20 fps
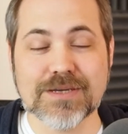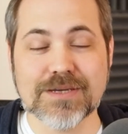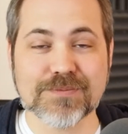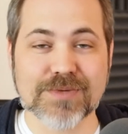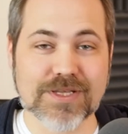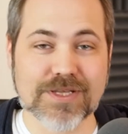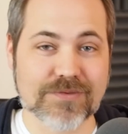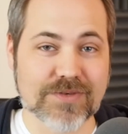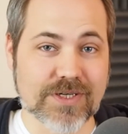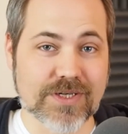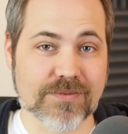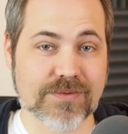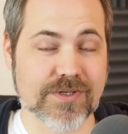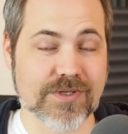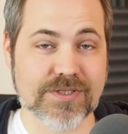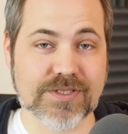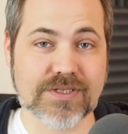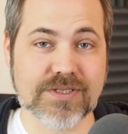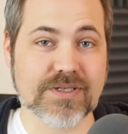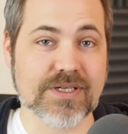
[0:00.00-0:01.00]
But in the real
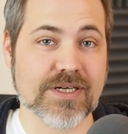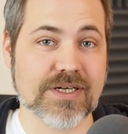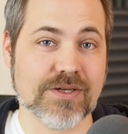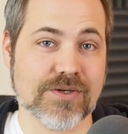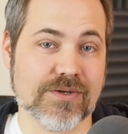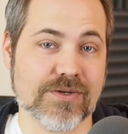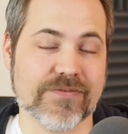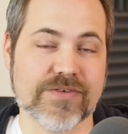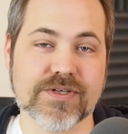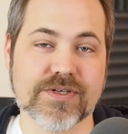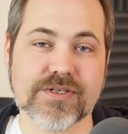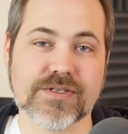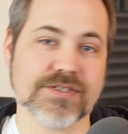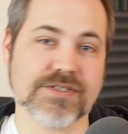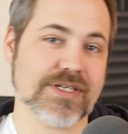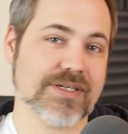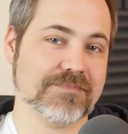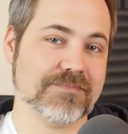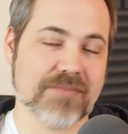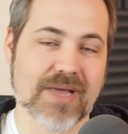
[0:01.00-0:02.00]
world, you're going to know if you're
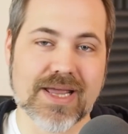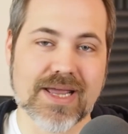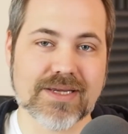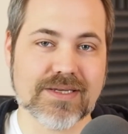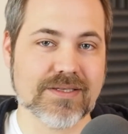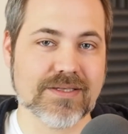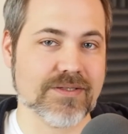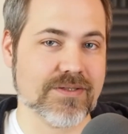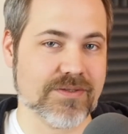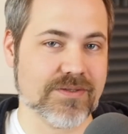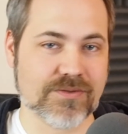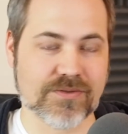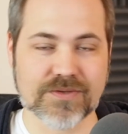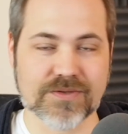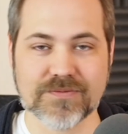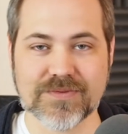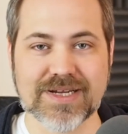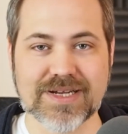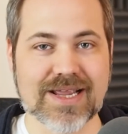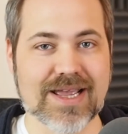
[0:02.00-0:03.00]
using Angular or
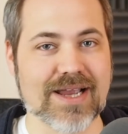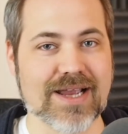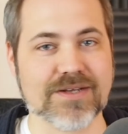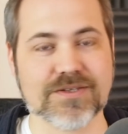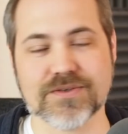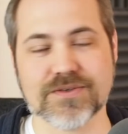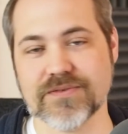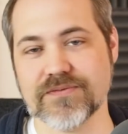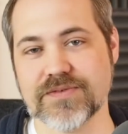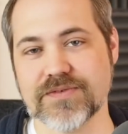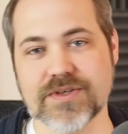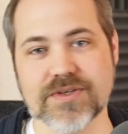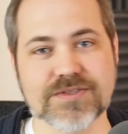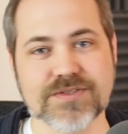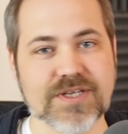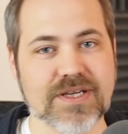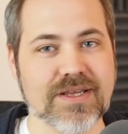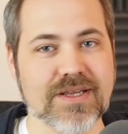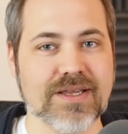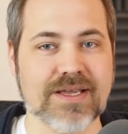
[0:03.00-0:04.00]
React or
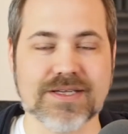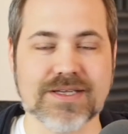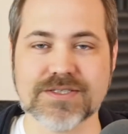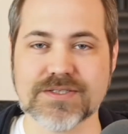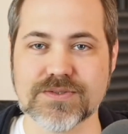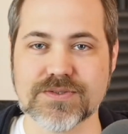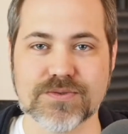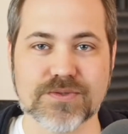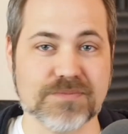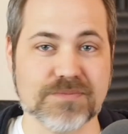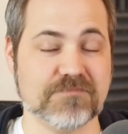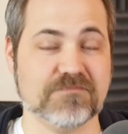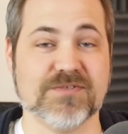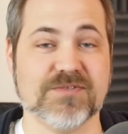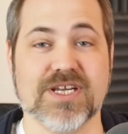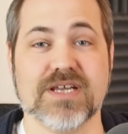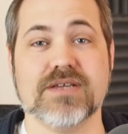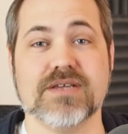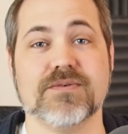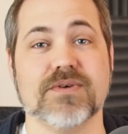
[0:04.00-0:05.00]
Vue.js or
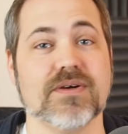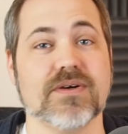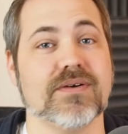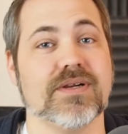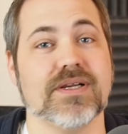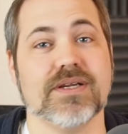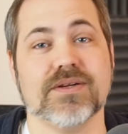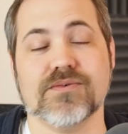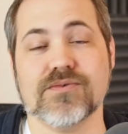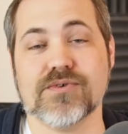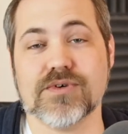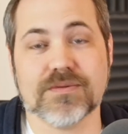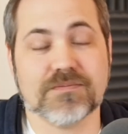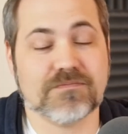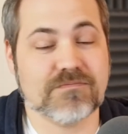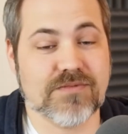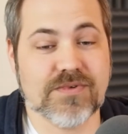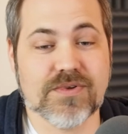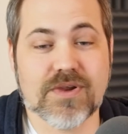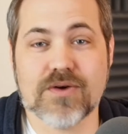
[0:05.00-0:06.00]
jQuery or
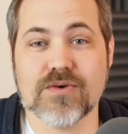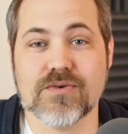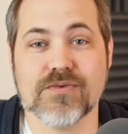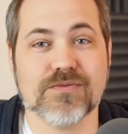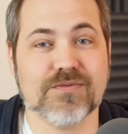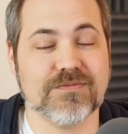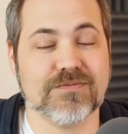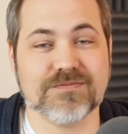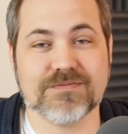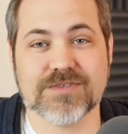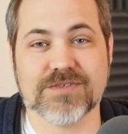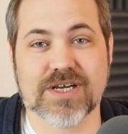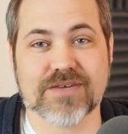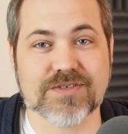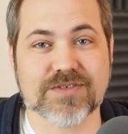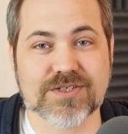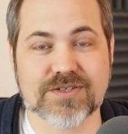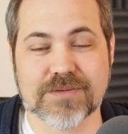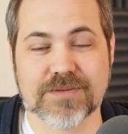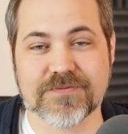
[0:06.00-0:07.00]
no
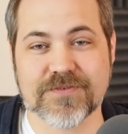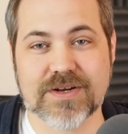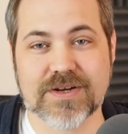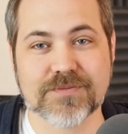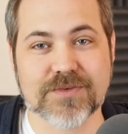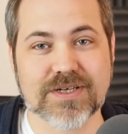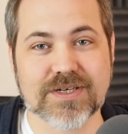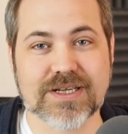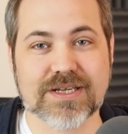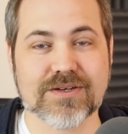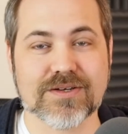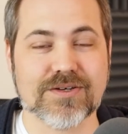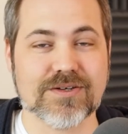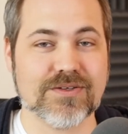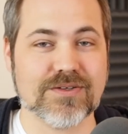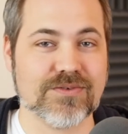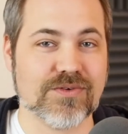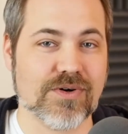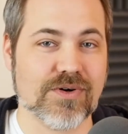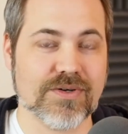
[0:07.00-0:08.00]
JavaScript framework at
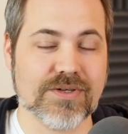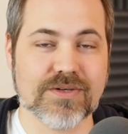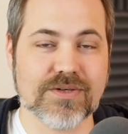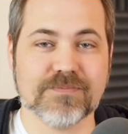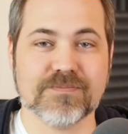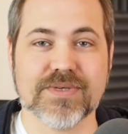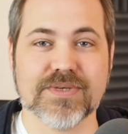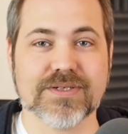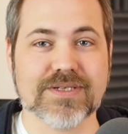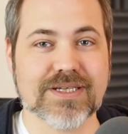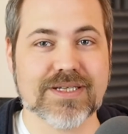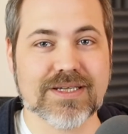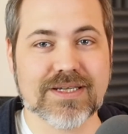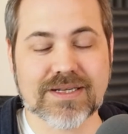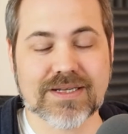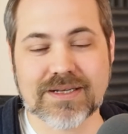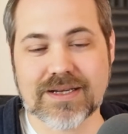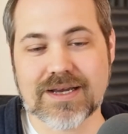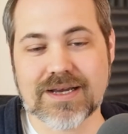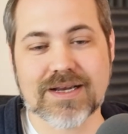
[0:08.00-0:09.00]
all, or you're building
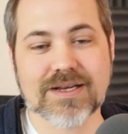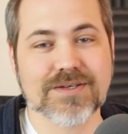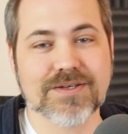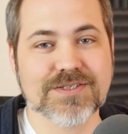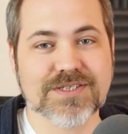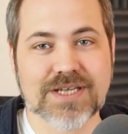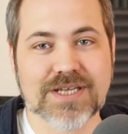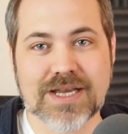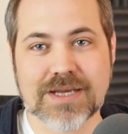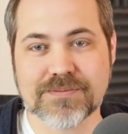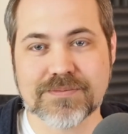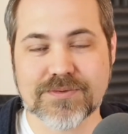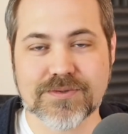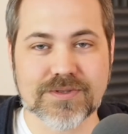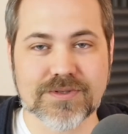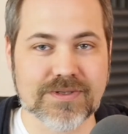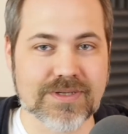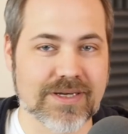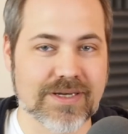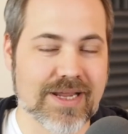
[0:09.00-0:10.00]
an iOS app
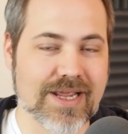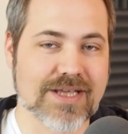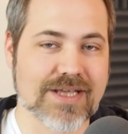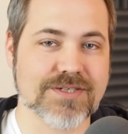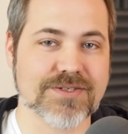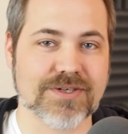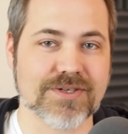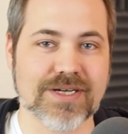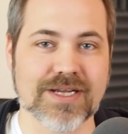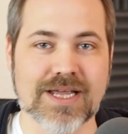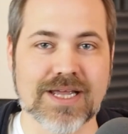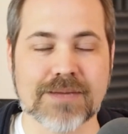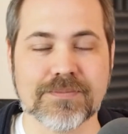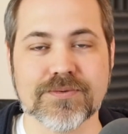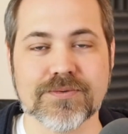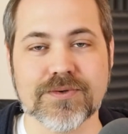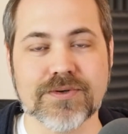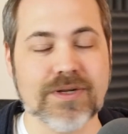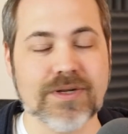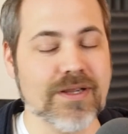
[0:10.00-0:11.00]
or an Android app
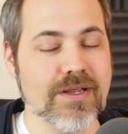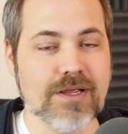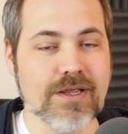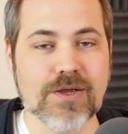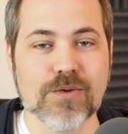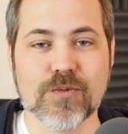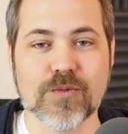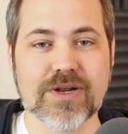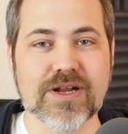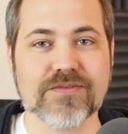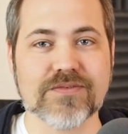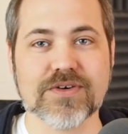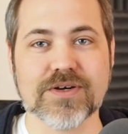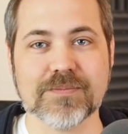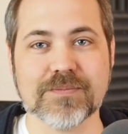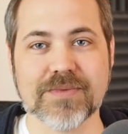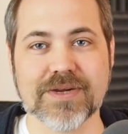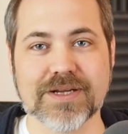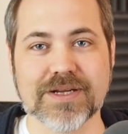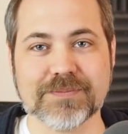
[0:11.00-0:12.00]
or whatever it
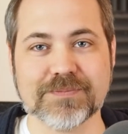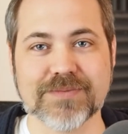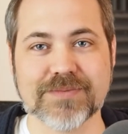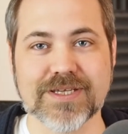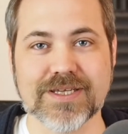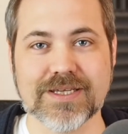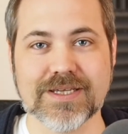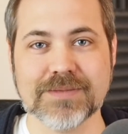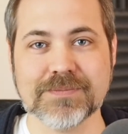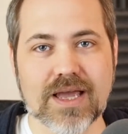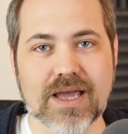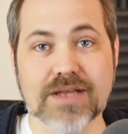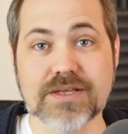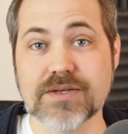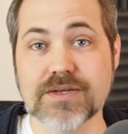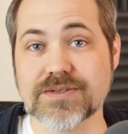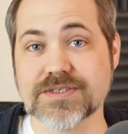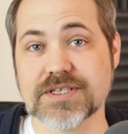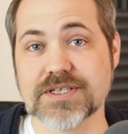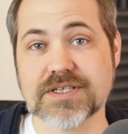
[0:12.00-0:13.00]
might be. And
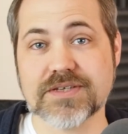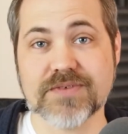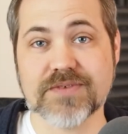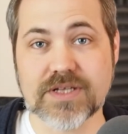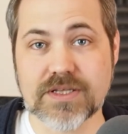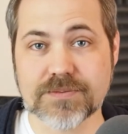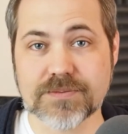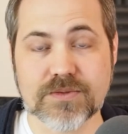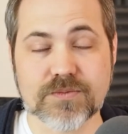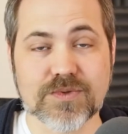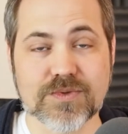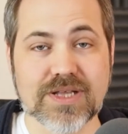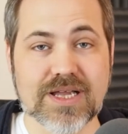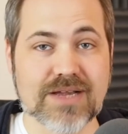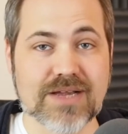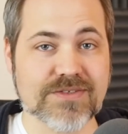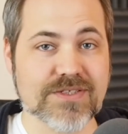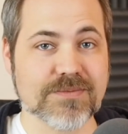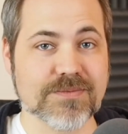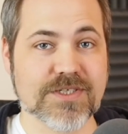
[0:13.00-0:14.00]
you as a developer will
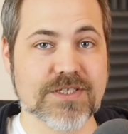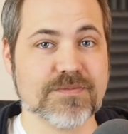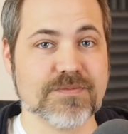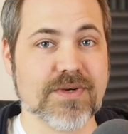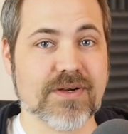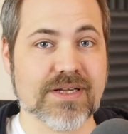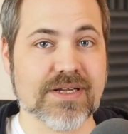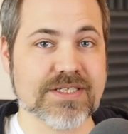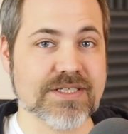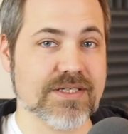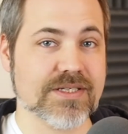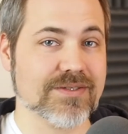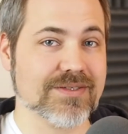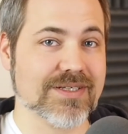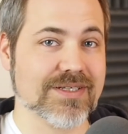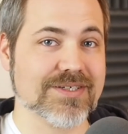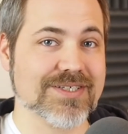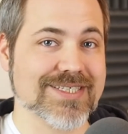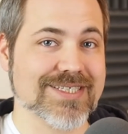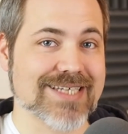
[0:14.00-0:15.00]
have some experience and you'll
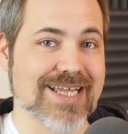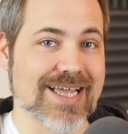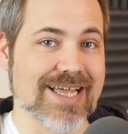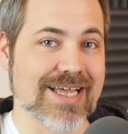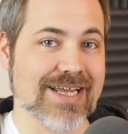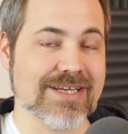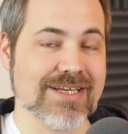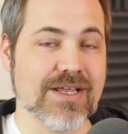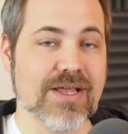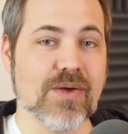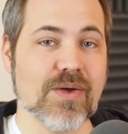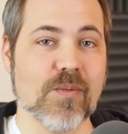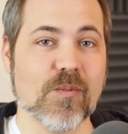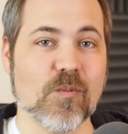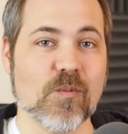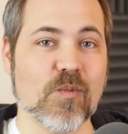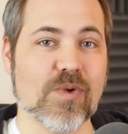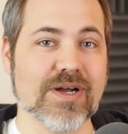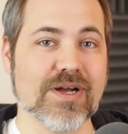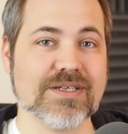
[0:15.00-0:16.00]
understand
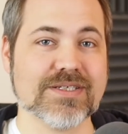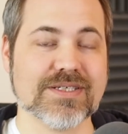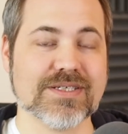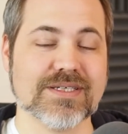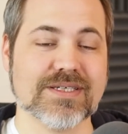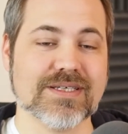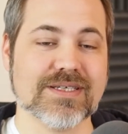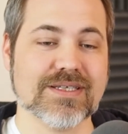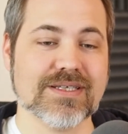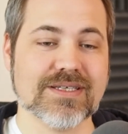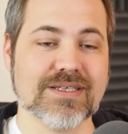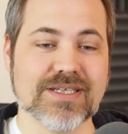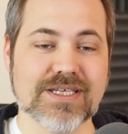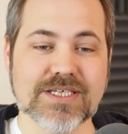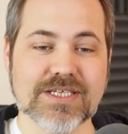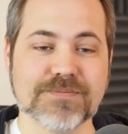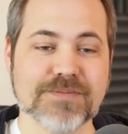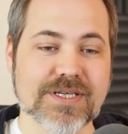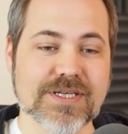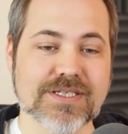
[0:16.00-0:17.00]
what
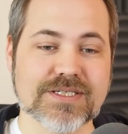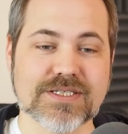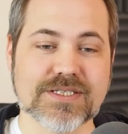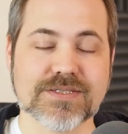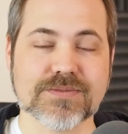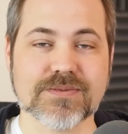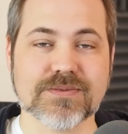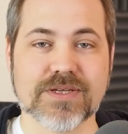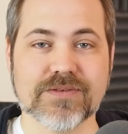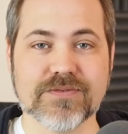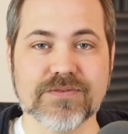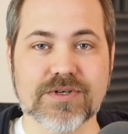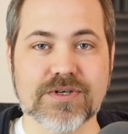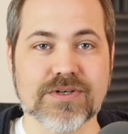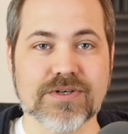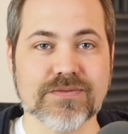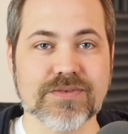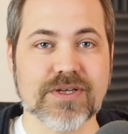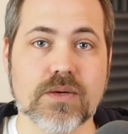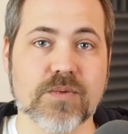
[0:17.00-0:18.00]
these pieces
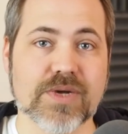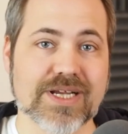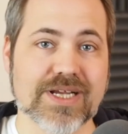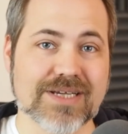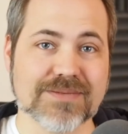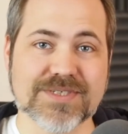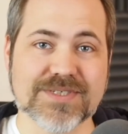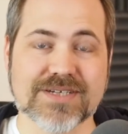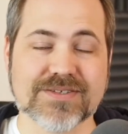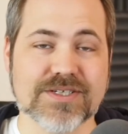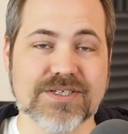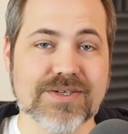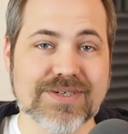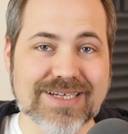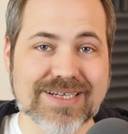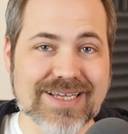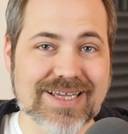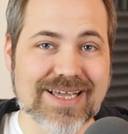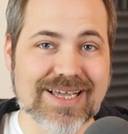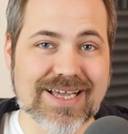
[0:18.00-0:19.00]
involve. When it comes down to
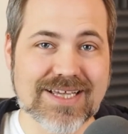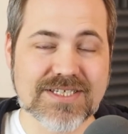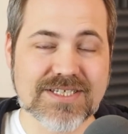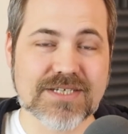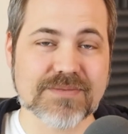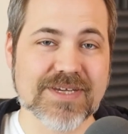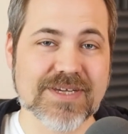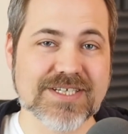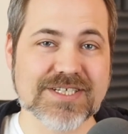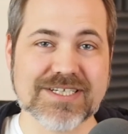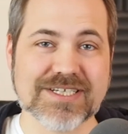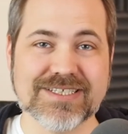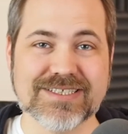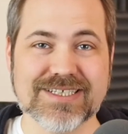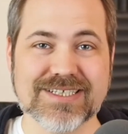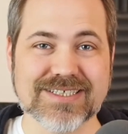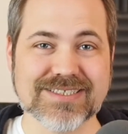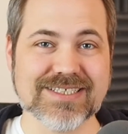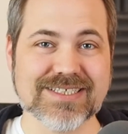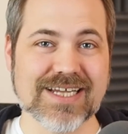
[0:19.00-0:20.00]
it, estimation
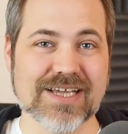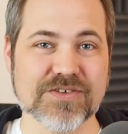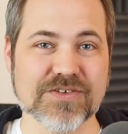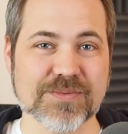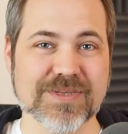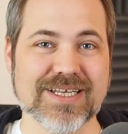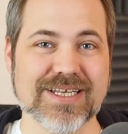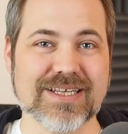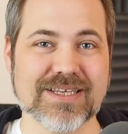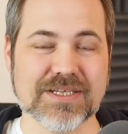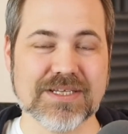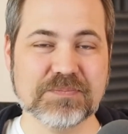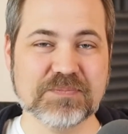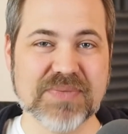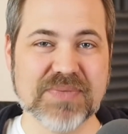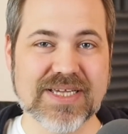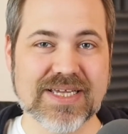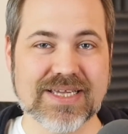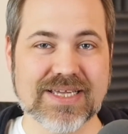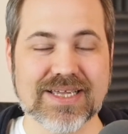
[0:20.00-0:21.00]
doesn't have to be anything
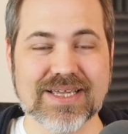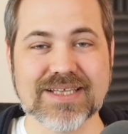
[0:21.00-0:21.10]
big.